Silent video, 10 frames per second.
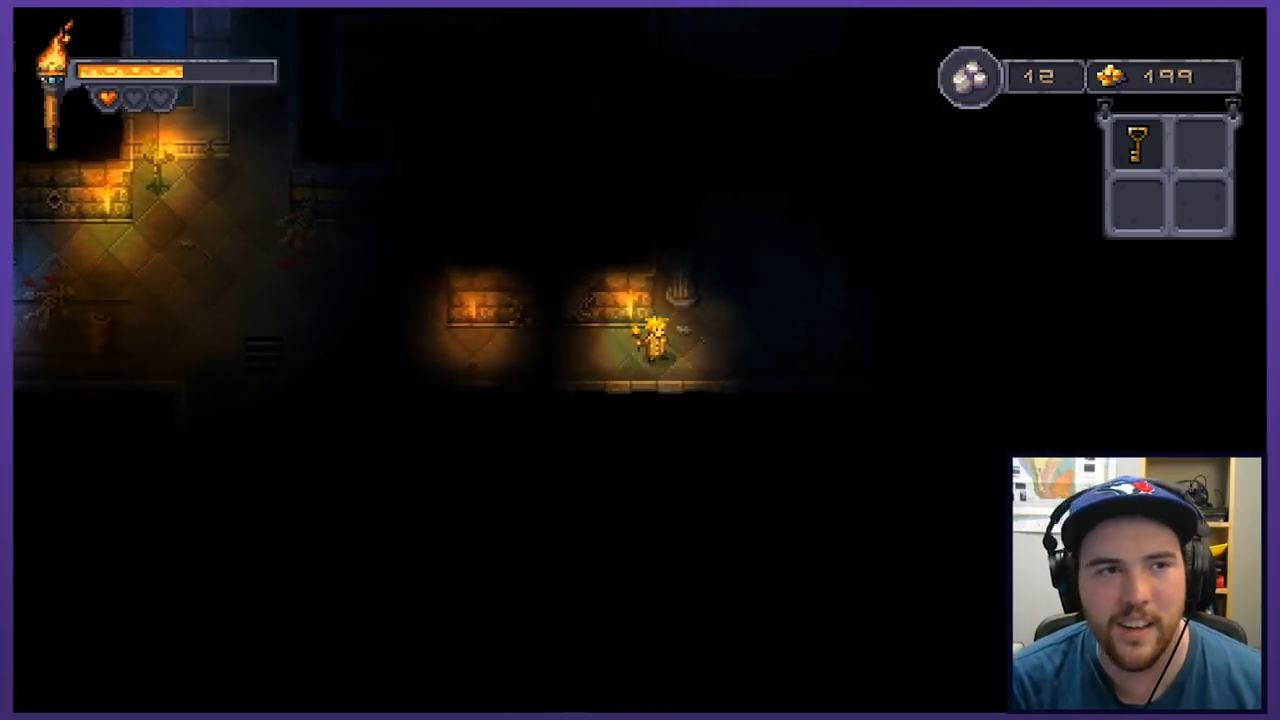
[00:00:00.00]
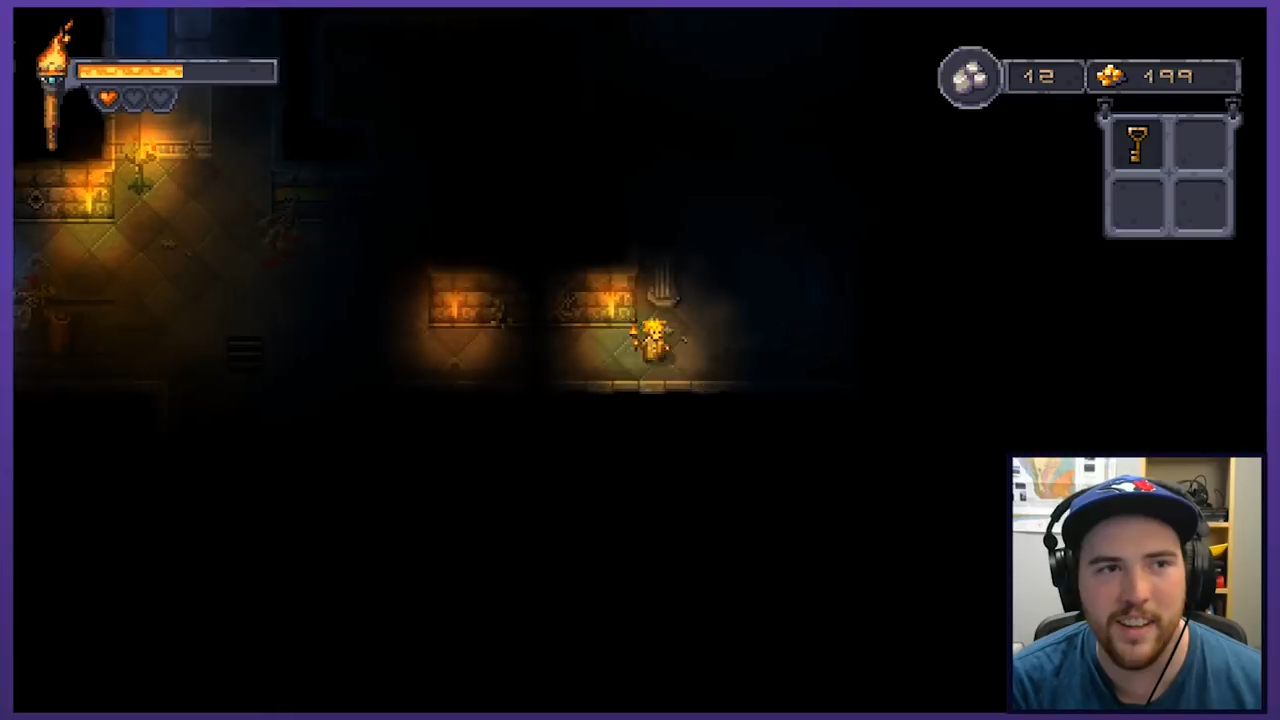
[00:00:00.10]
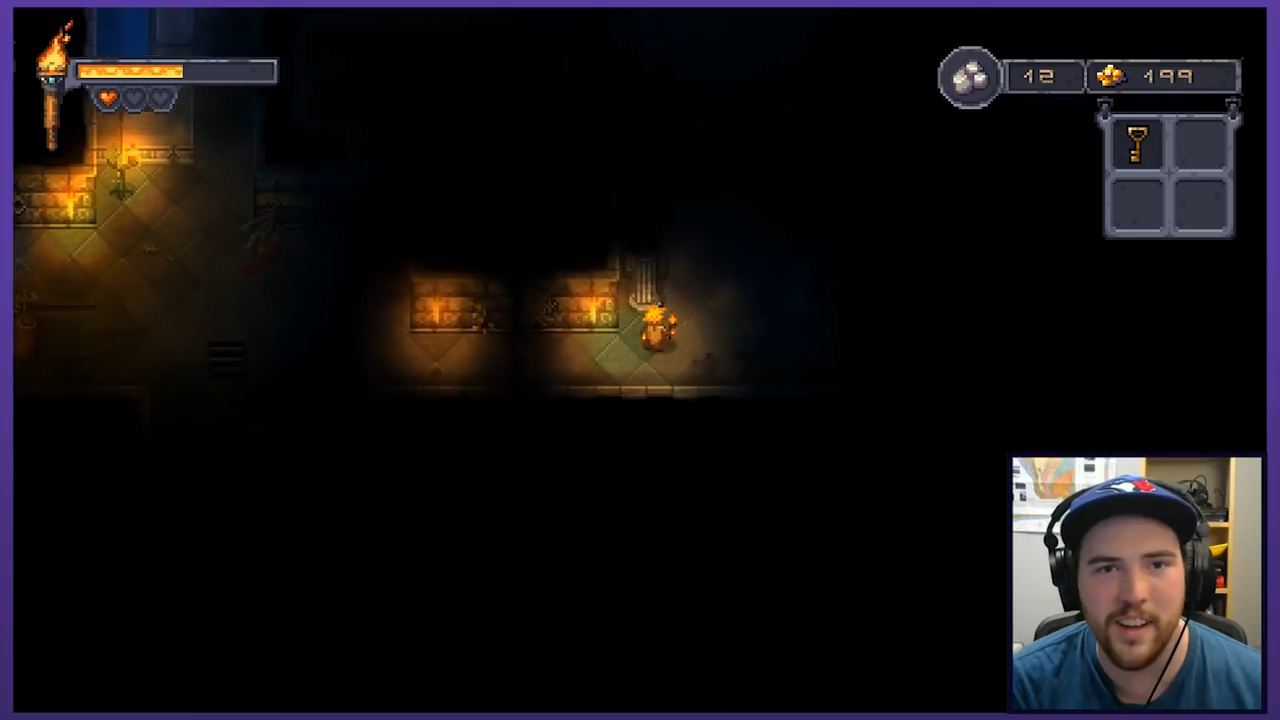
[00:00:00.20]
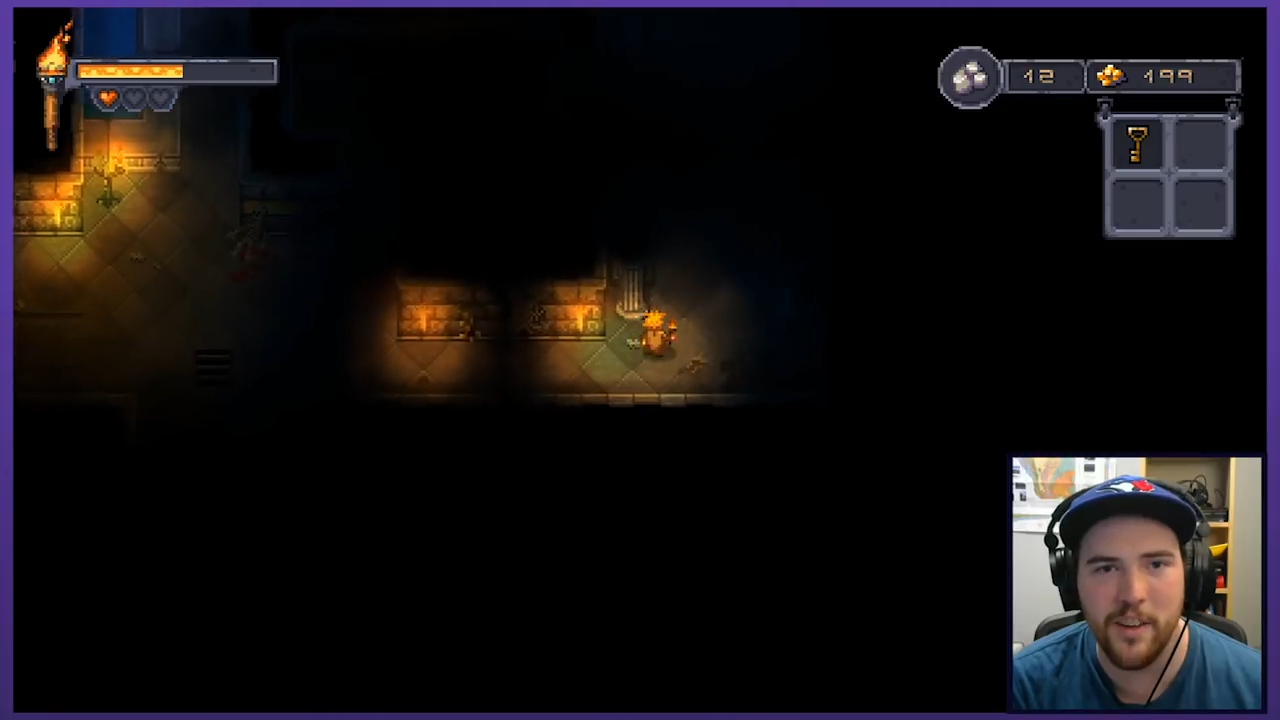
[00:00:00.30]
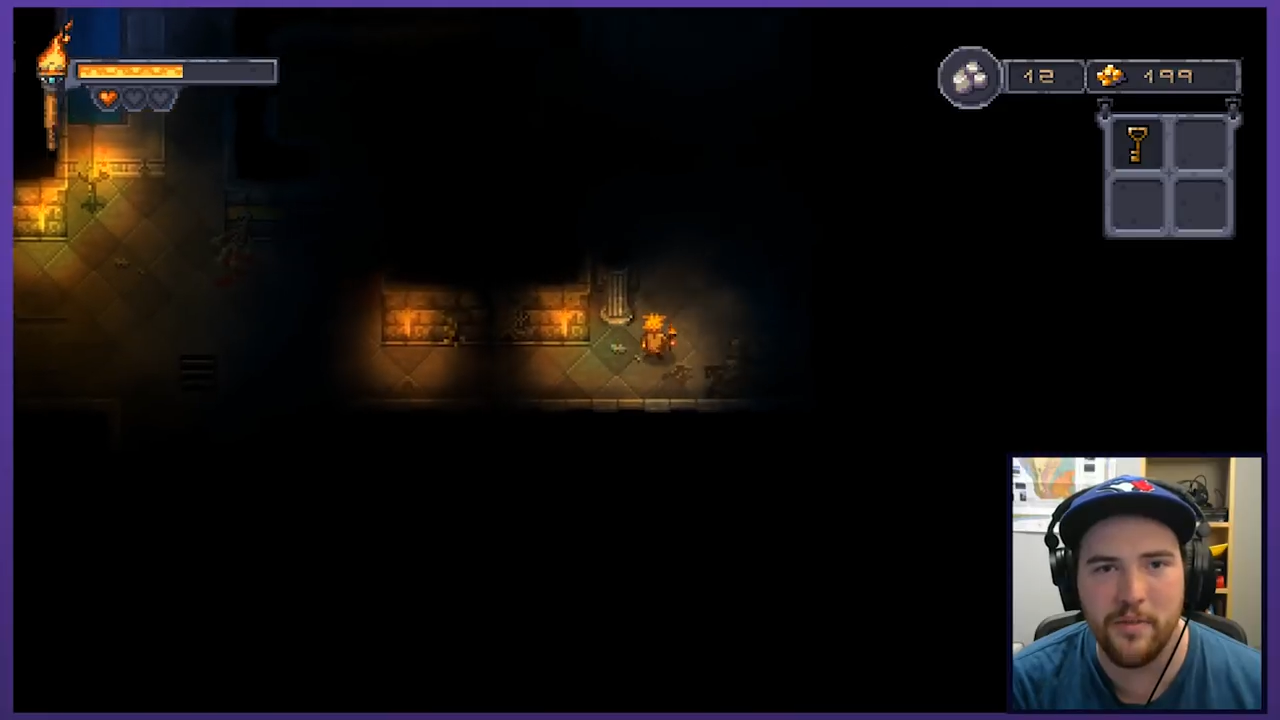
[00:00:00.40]
I
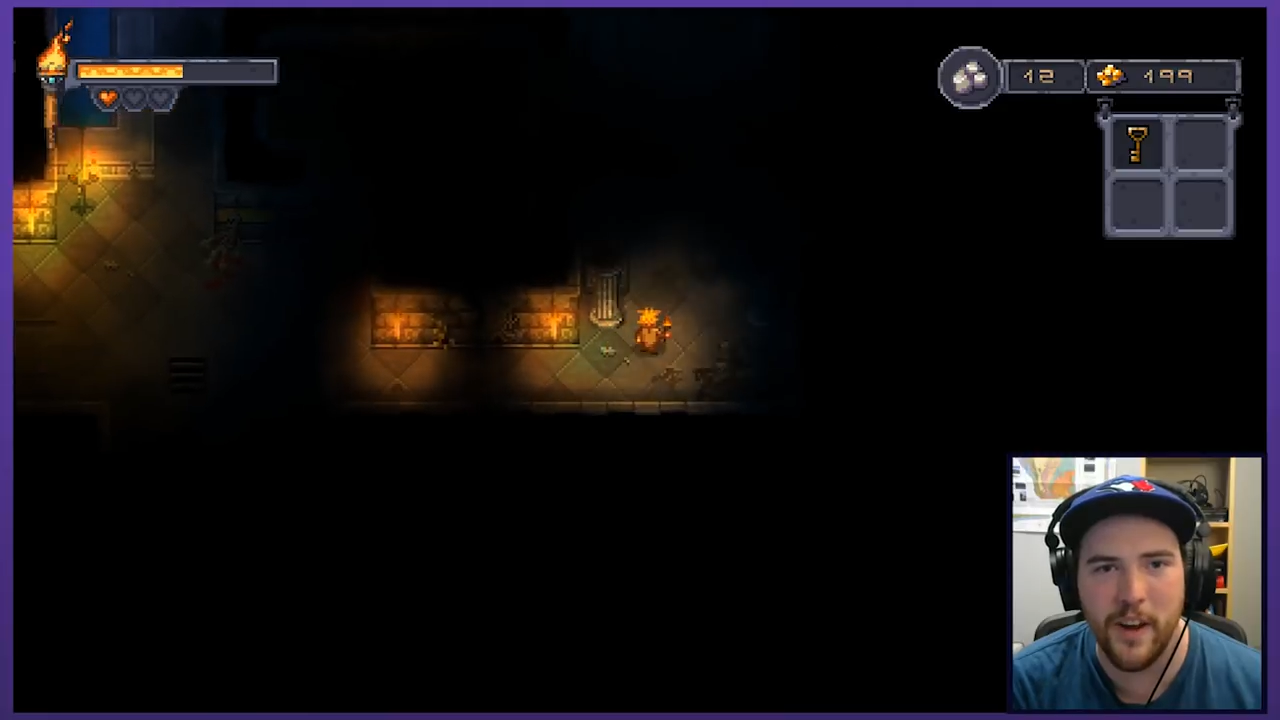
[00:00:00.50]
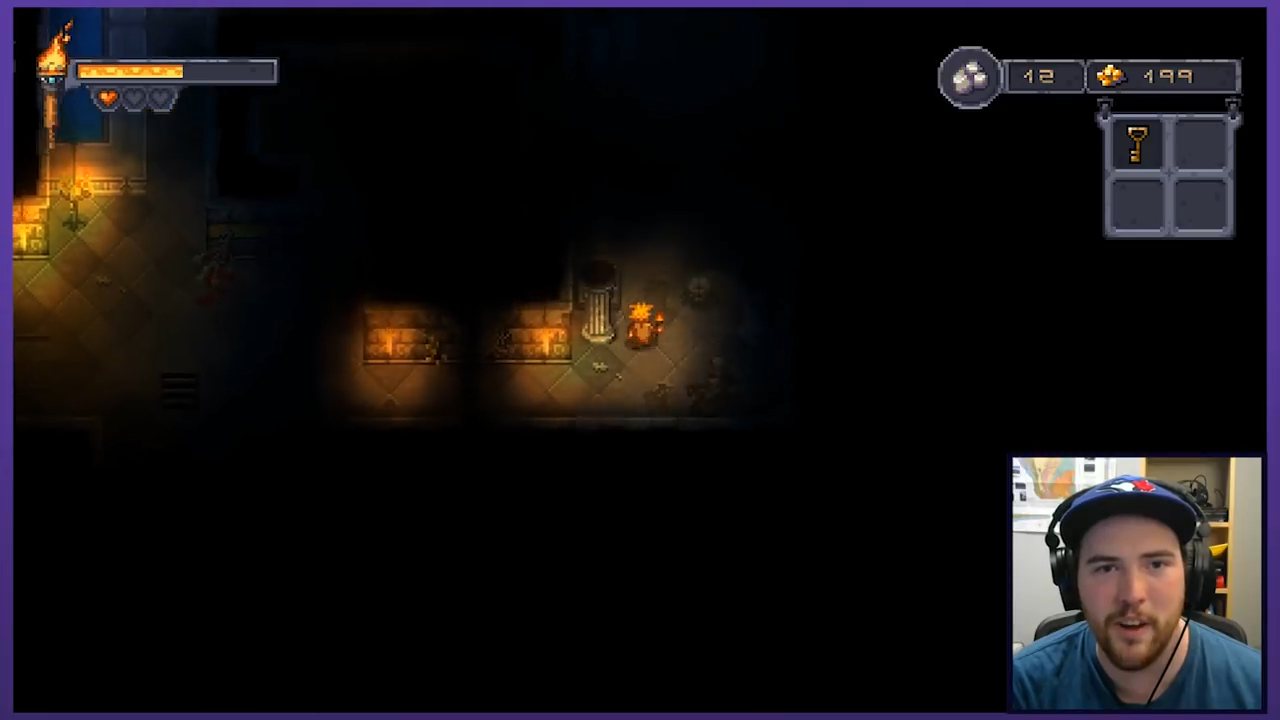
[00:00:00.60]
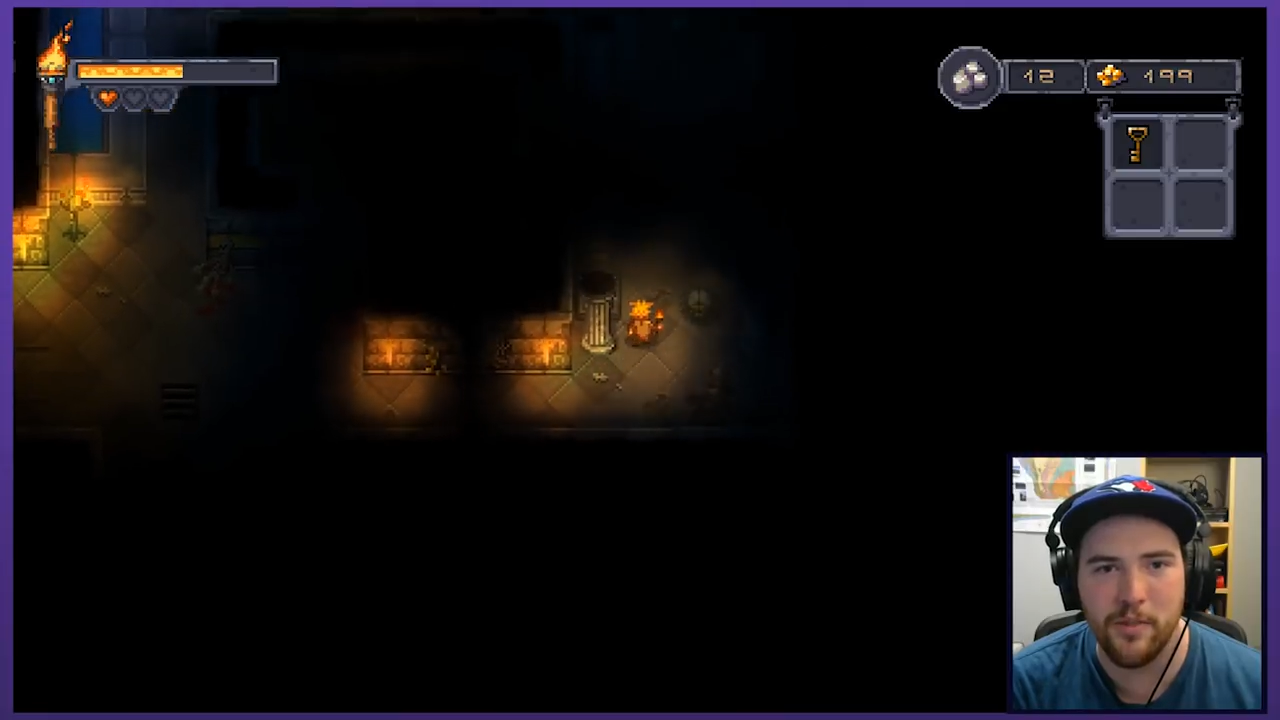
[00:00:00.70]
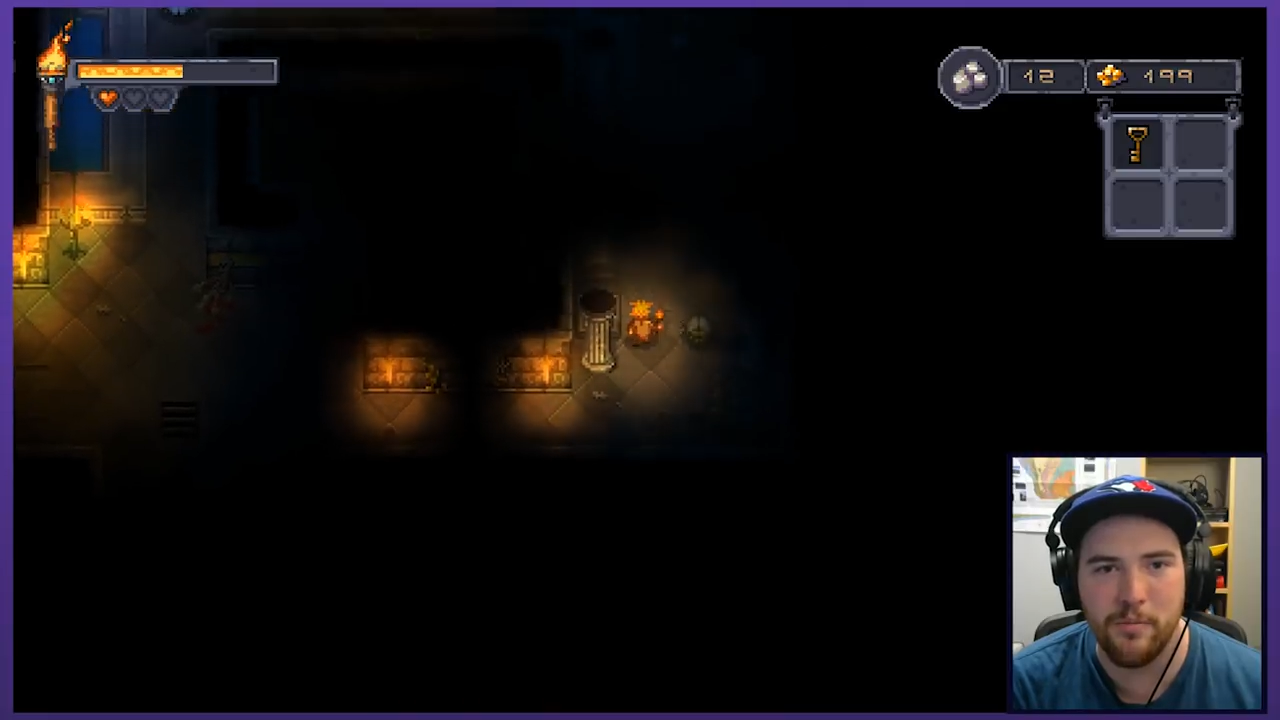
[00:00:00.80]
think I found